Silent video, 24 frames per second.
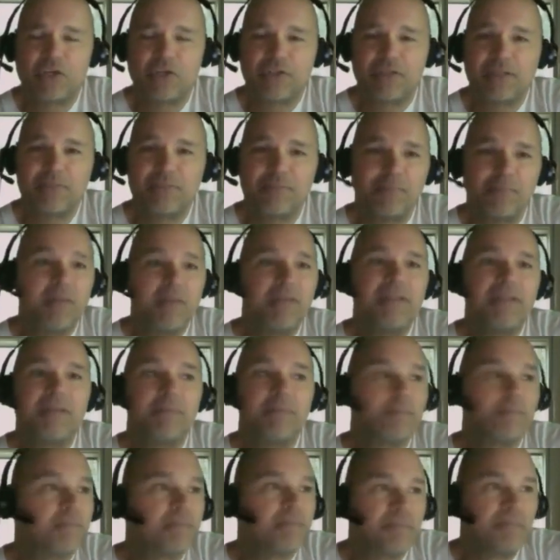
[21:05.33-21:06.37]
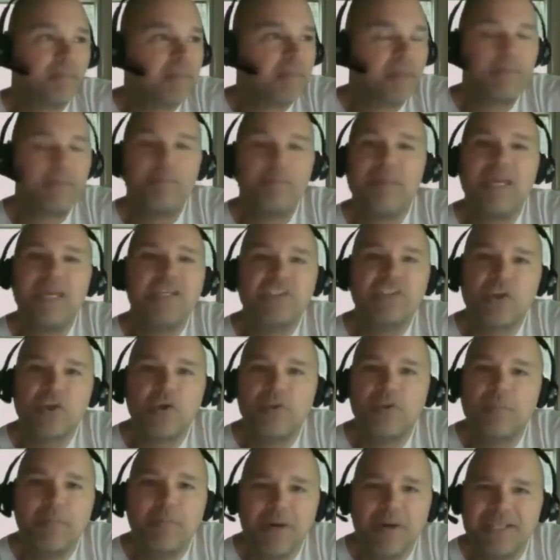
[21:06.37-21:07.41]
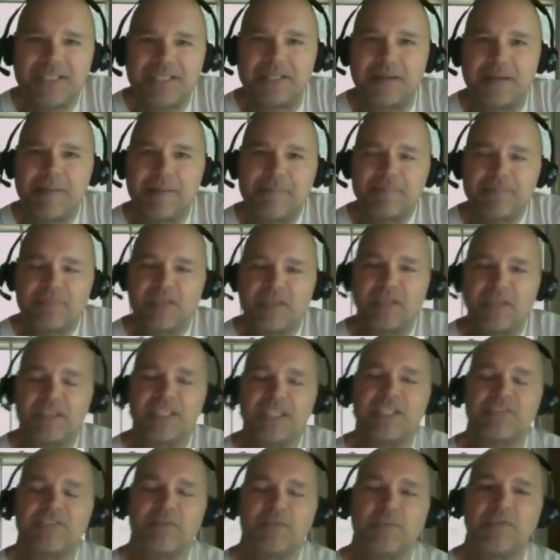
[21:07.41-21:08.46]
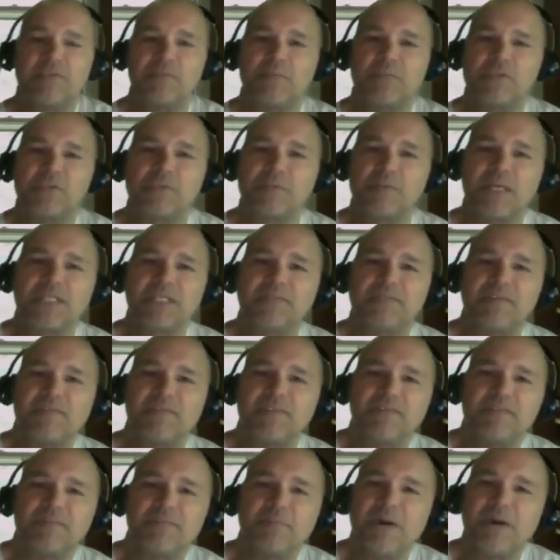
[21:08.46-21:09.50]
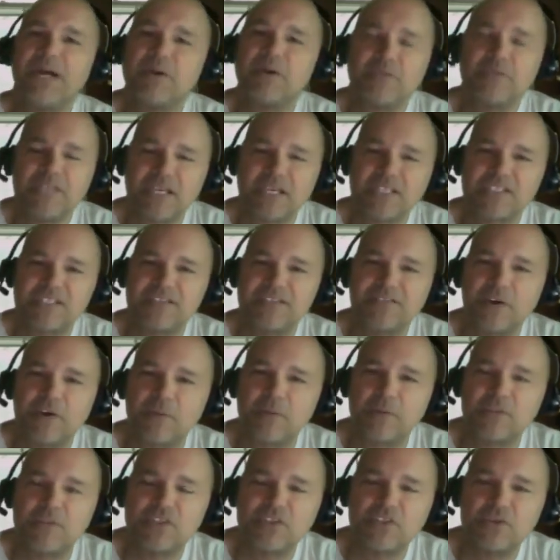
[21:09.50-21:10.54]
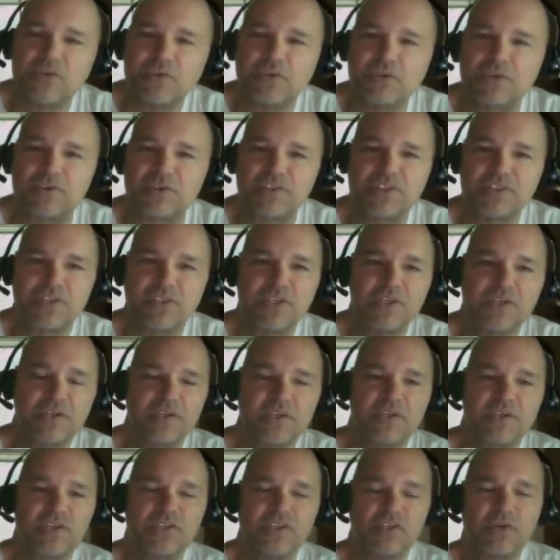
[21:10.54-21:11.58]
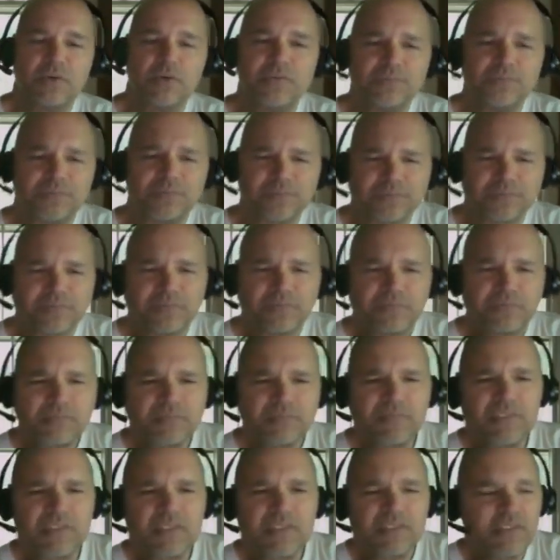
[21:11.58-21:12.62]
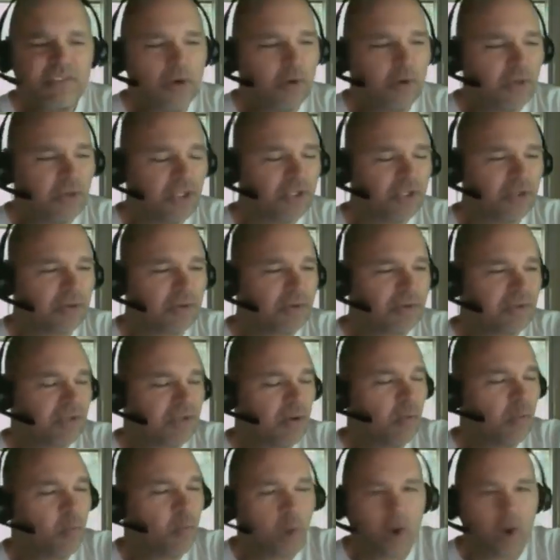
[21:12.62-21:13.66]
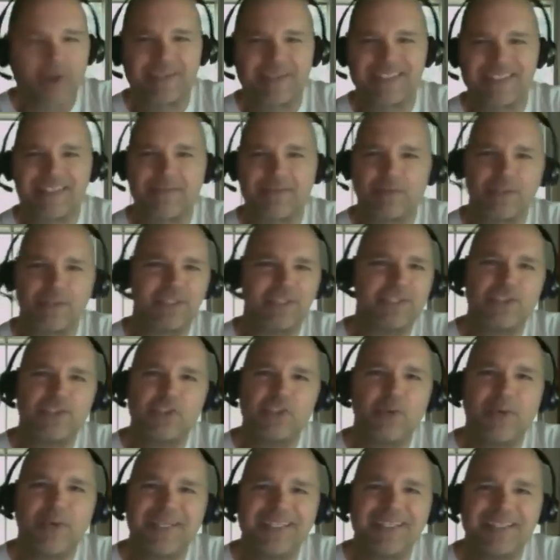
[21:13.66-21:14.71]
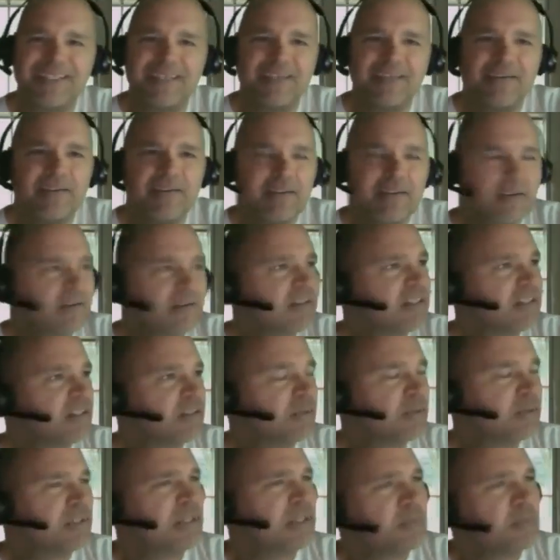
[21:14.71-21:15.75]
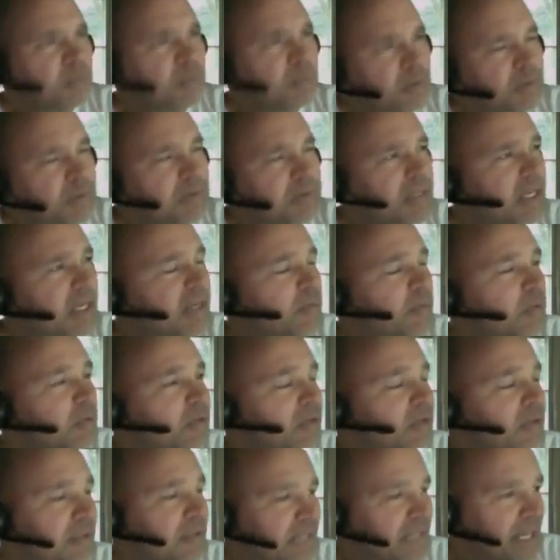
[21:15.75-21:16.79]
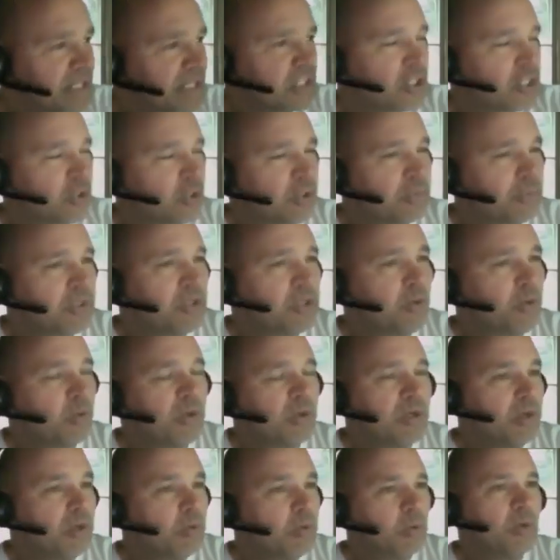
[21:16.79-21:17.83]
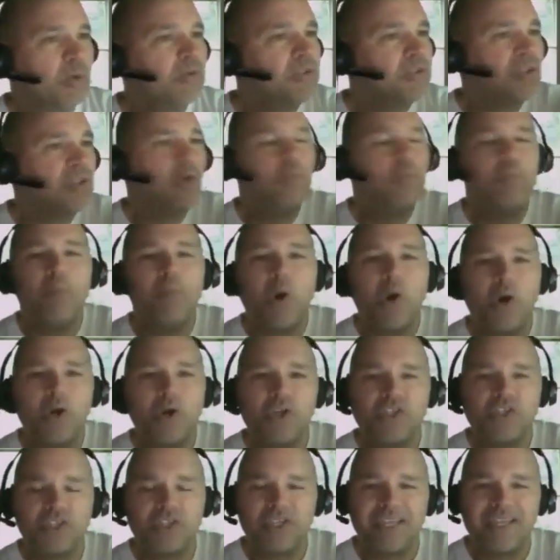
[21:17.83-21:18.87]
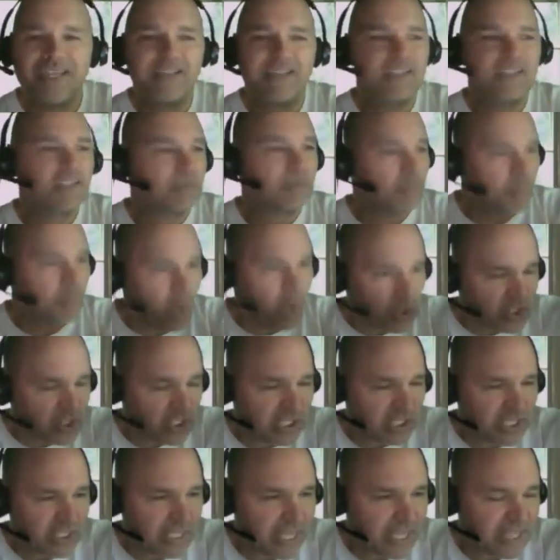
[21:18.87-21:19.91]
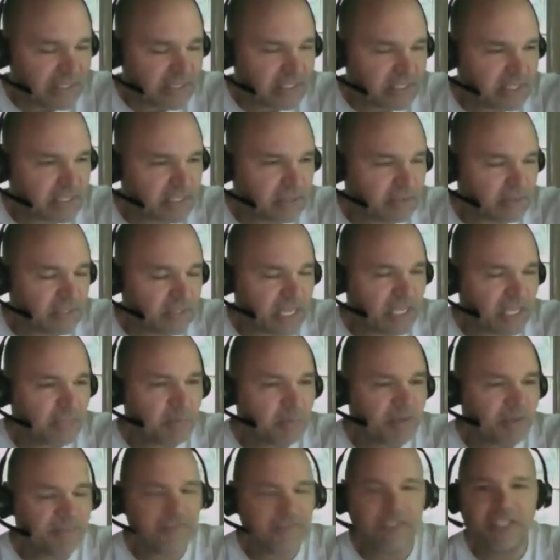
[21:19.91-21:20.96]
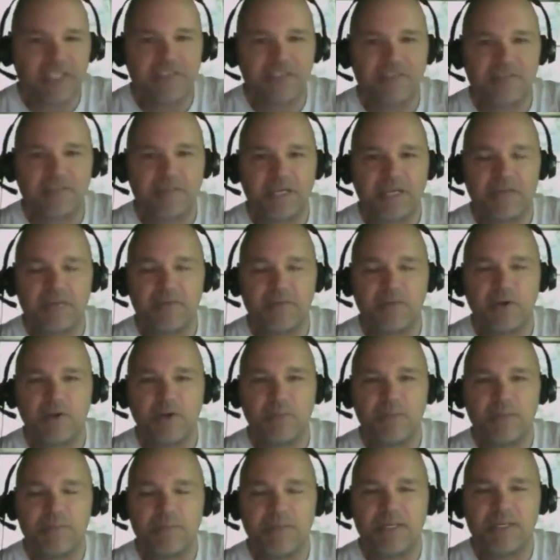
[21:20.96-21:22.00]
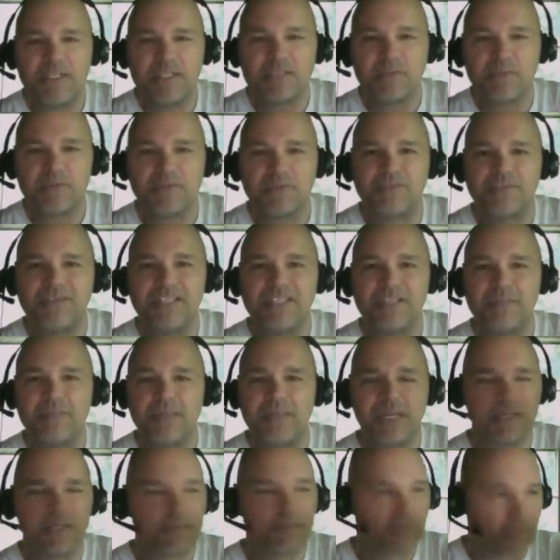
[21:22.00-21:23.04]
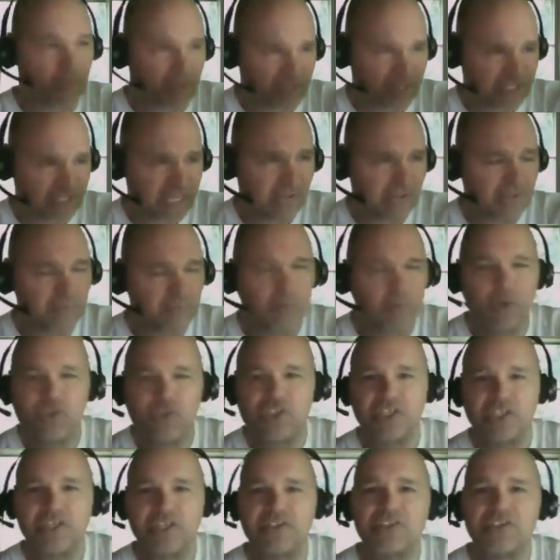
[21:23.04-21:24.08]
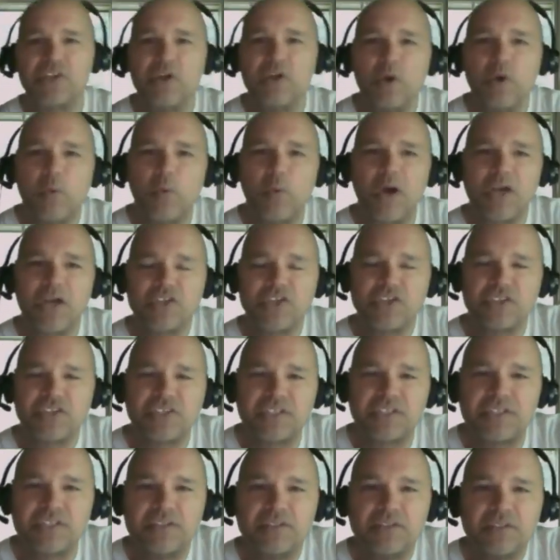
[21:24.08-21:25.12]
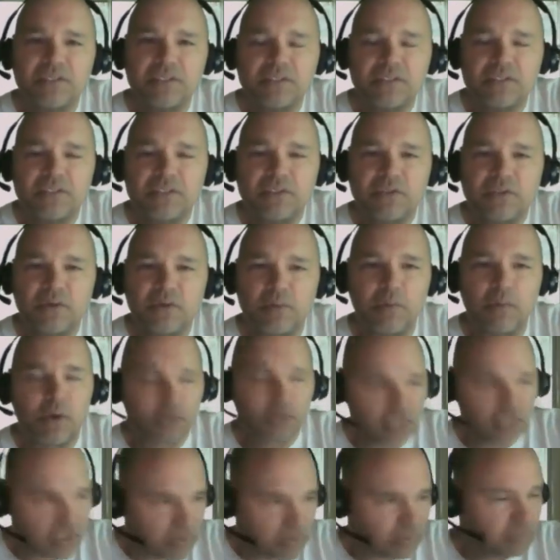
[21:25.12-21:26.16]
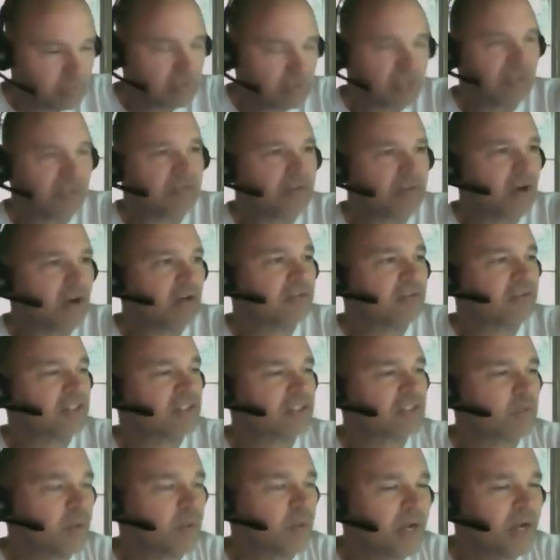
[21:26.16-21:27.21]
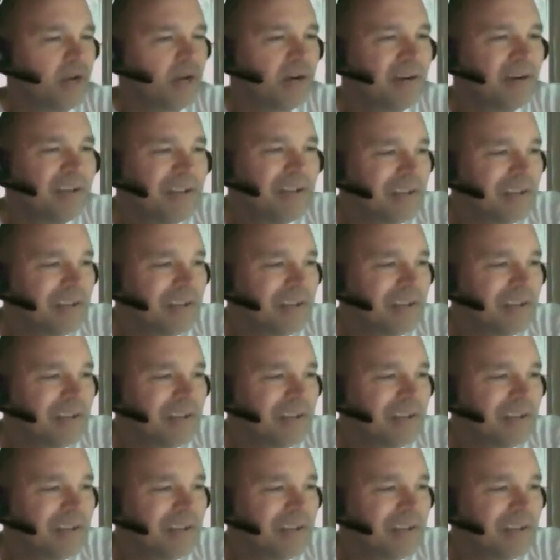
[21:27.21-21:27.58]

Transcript: that that that makes all the money, at least from the perspective of the biotechs and the pharmaceuticals. So no cure no walk is ever going to do anything so it's like well okay well that's showing me no well no march against marching against or taking my fleet of my all my buddies with their fleet of pickup trucks down to march against washington or marching through trafalgar square